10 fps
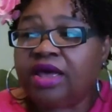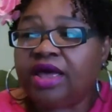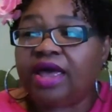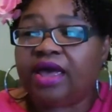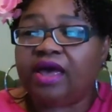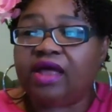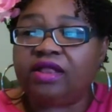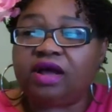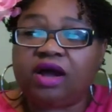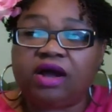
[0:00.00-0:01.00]

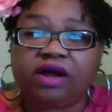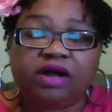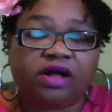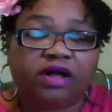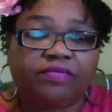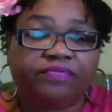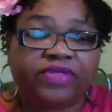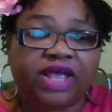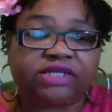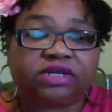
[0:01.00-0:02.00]
And um,
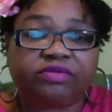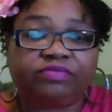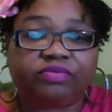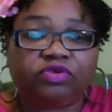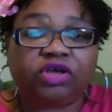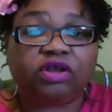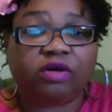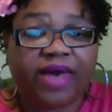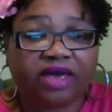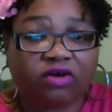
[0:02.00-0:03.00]
that's going to, you can go
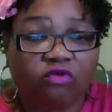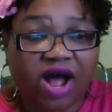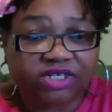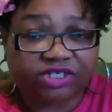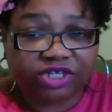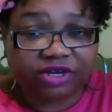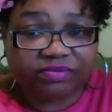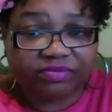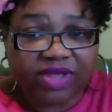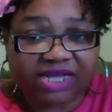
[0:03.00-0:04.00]
back and watch
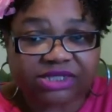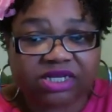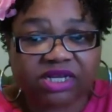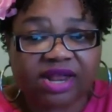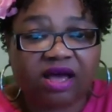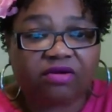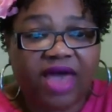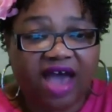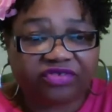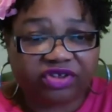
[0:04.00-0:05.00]
them. I send it out
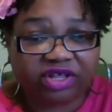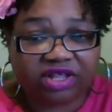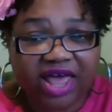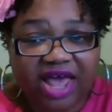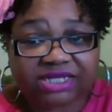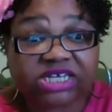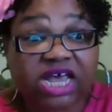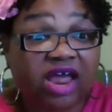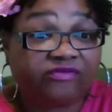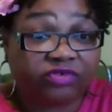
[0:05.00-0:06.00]
after the class
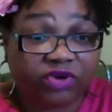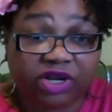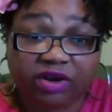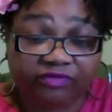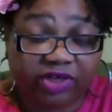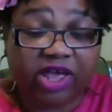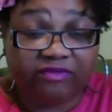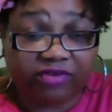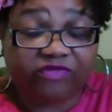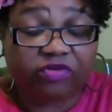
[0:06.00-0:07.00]
to everyone, even,
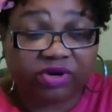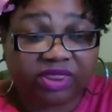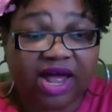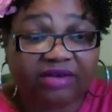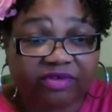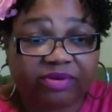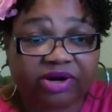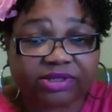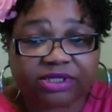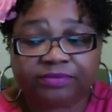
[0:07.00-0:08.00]
even if you were live in
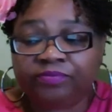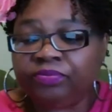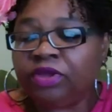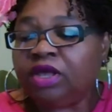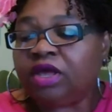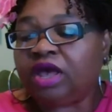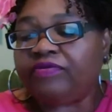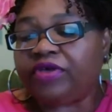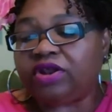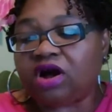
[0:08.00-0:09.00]
person.
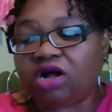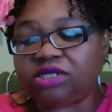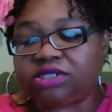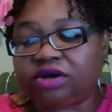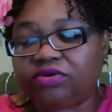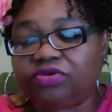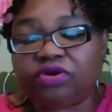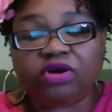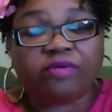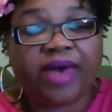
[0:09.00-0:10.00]
And then also you
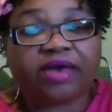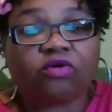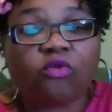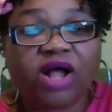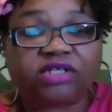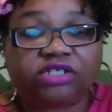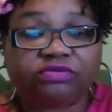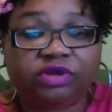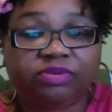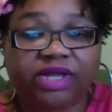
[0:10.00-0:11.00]
can go back and watch the
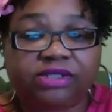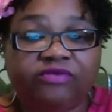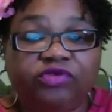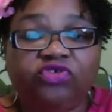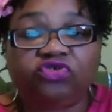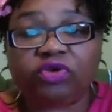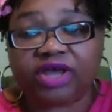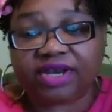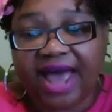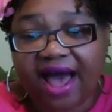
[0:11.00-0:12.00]
replay. So if you
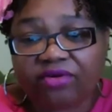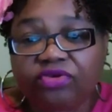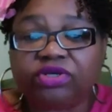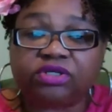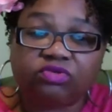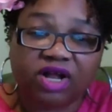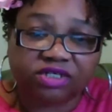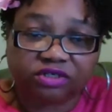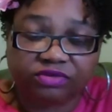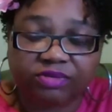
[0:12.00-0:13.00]
join now, you just
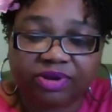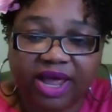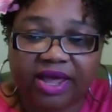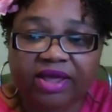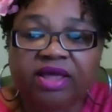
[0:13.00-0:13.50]
watch the replay.